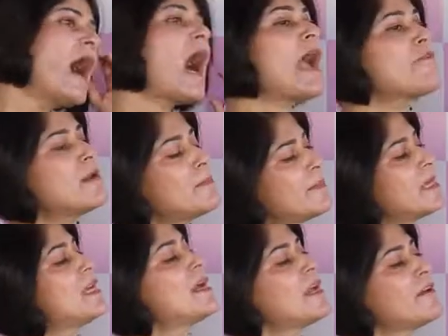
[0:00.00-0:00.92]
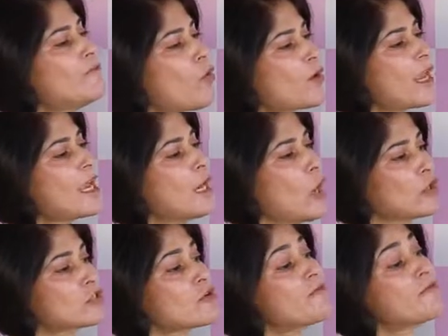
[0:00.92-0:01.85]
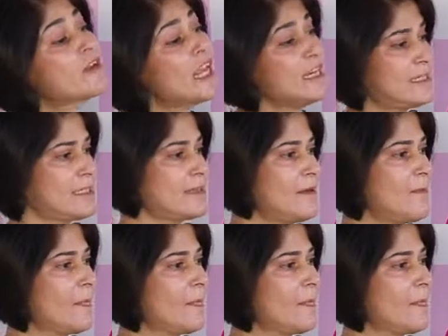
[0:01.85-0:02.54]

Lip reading: I will be evoking lots of guilt.